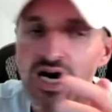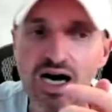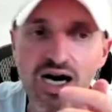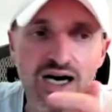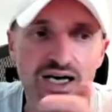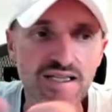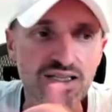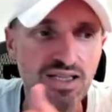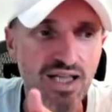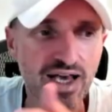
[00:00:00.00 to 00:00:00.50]

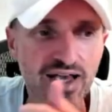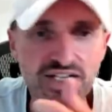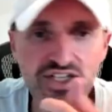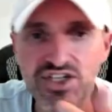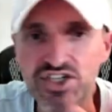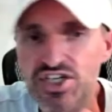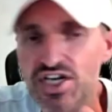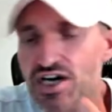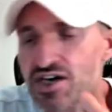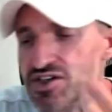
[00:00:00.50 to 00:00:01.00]
Uh, like,
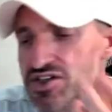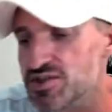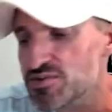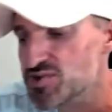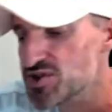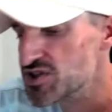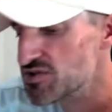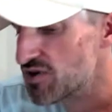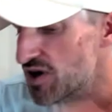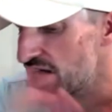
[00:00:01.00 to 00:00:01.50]
share,
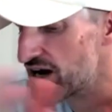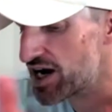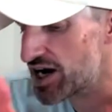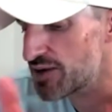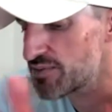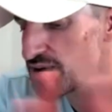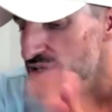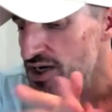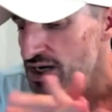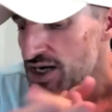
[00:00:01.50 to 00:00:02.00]

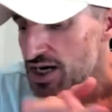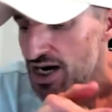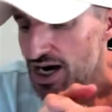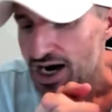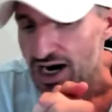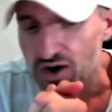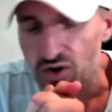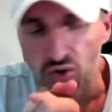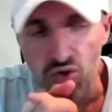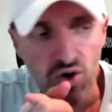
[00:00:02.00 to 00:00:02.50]
subscribe,
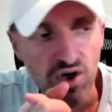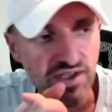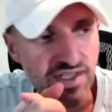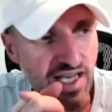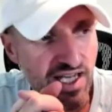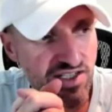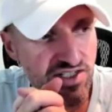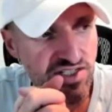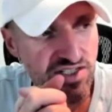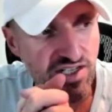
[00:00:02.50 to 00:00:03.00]
uh, all
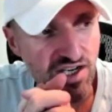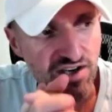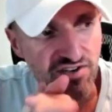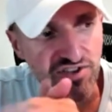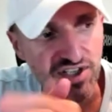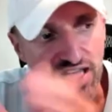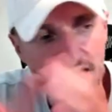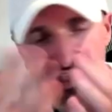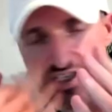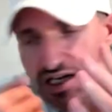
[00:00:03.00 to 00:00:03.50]
that
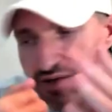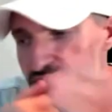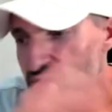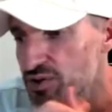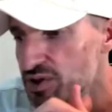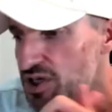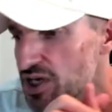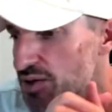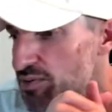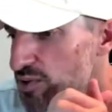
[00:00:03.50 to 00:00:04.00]
stuff. Again,
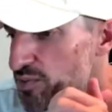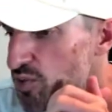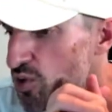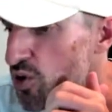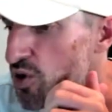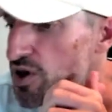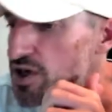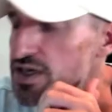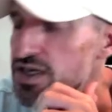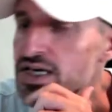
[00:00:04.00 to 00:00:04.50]
come come
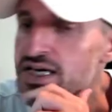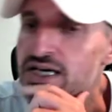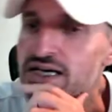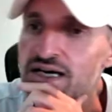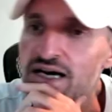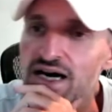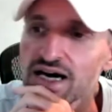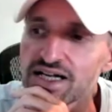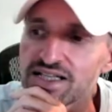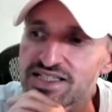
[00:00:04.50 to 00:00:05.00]
aboard,
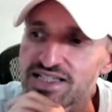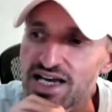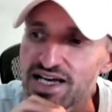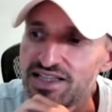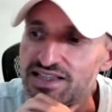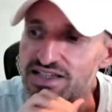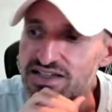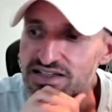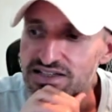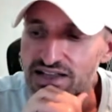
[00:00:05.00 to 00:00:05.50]
uh,
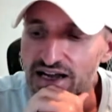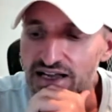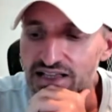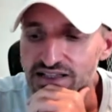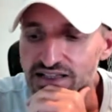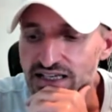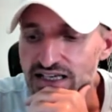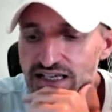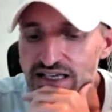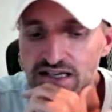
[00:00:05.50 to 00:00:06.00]
take this
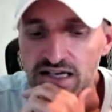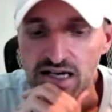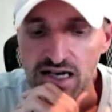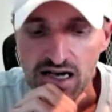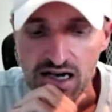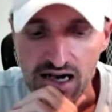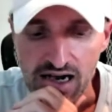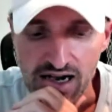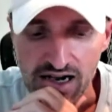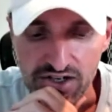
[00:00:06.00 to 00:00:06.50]
nightly
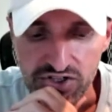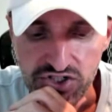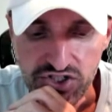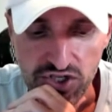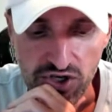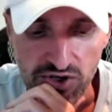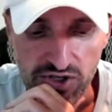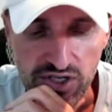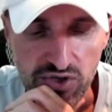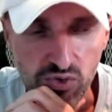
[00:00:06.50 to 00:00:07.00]
uh,
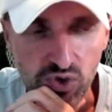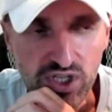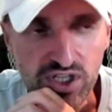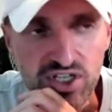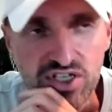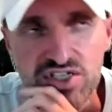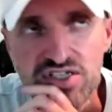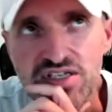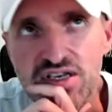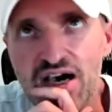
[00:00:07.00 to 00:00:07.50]
journey with
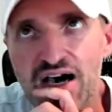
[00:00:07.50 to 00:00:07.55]
us.